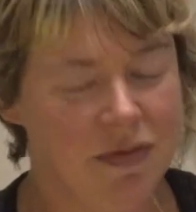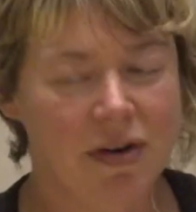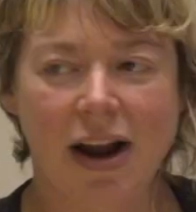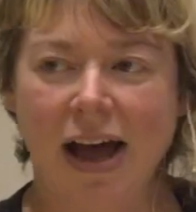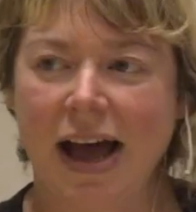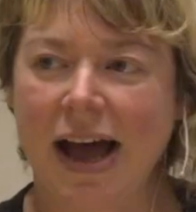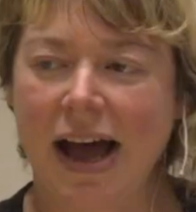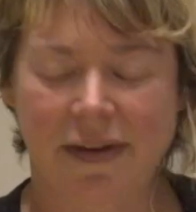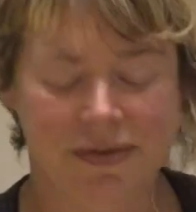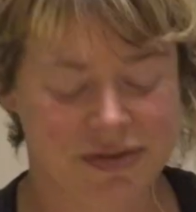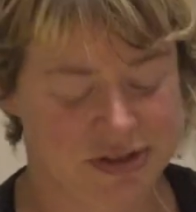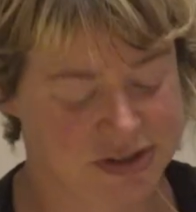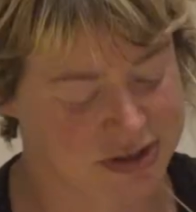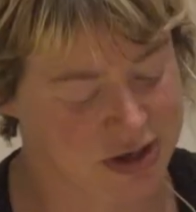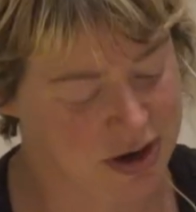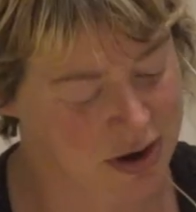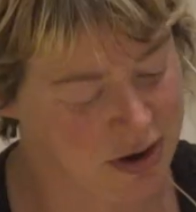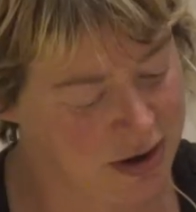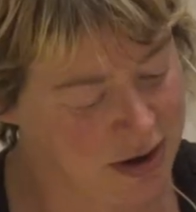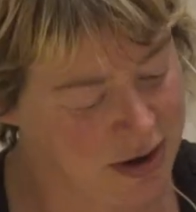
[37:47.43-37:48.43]
for a half
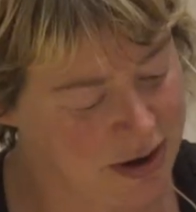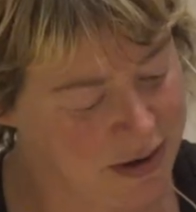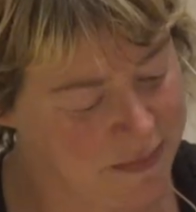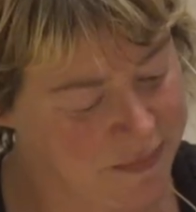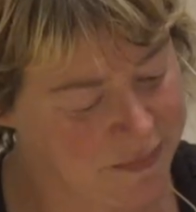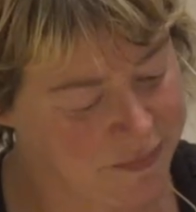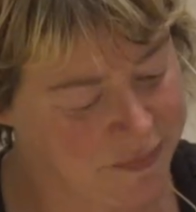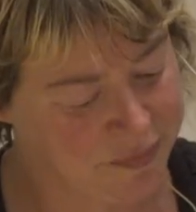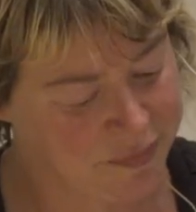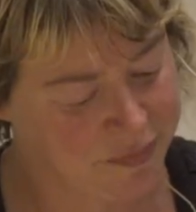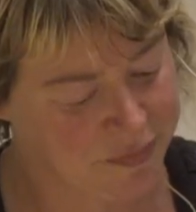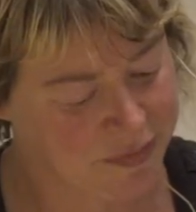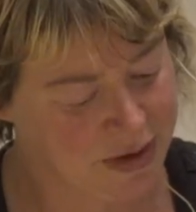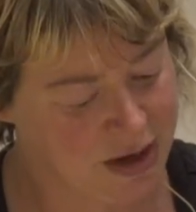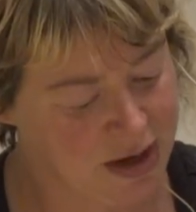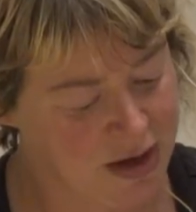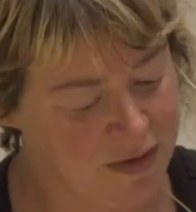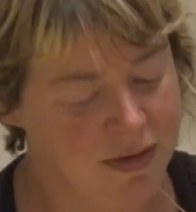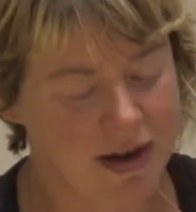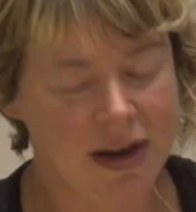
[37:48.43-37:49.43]
sock,
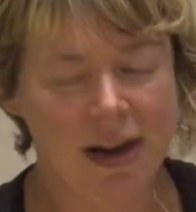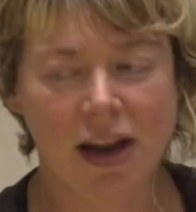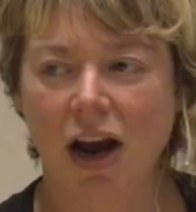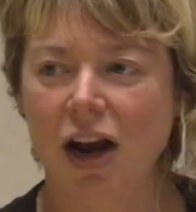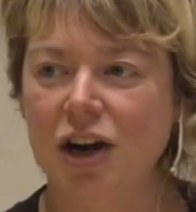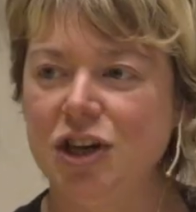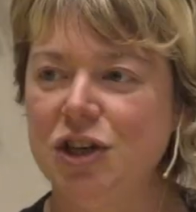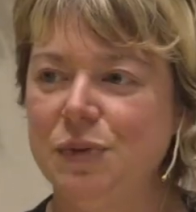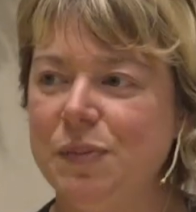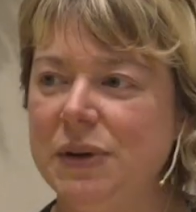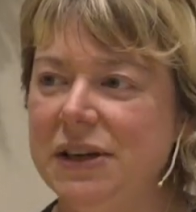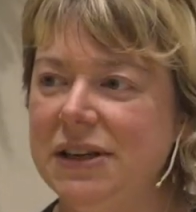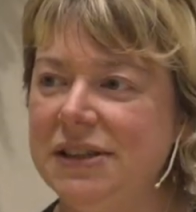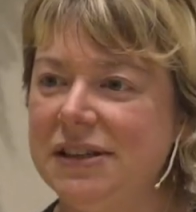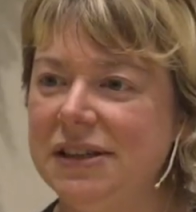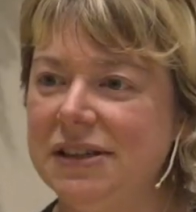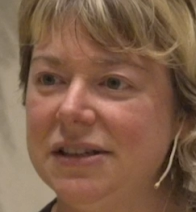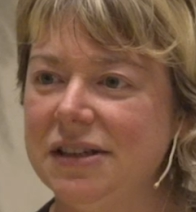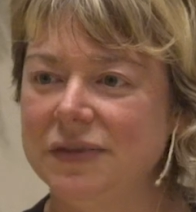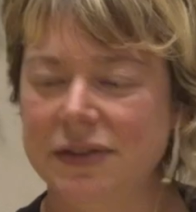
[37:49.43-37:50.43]
for large
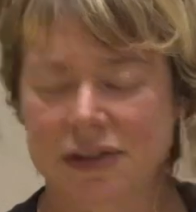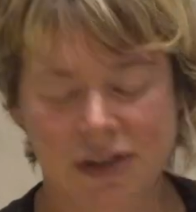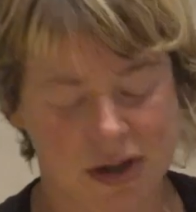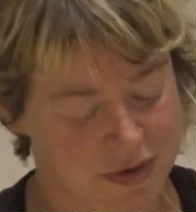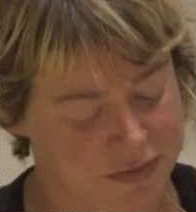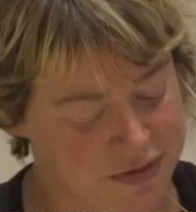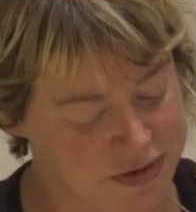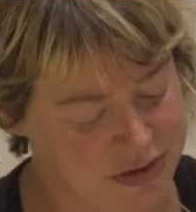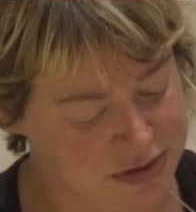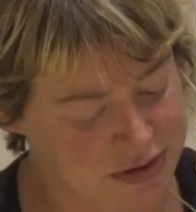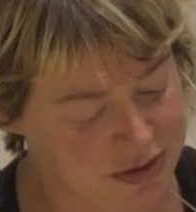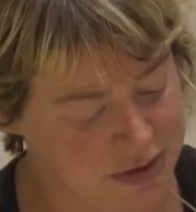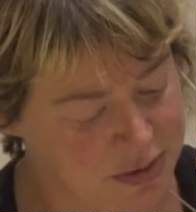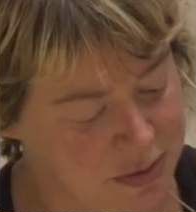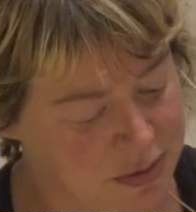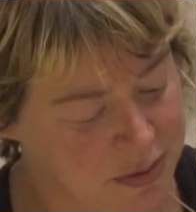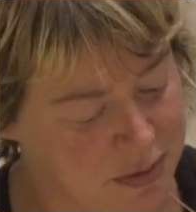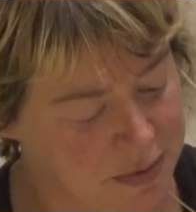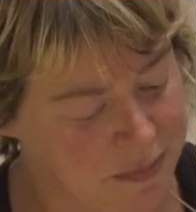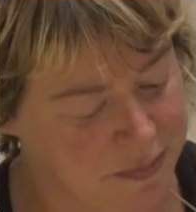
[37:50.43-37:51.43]
pieces of soft
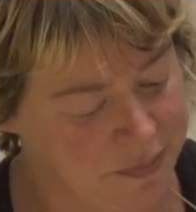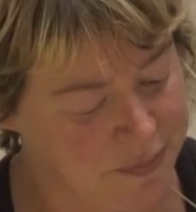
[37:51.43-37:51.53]
snow,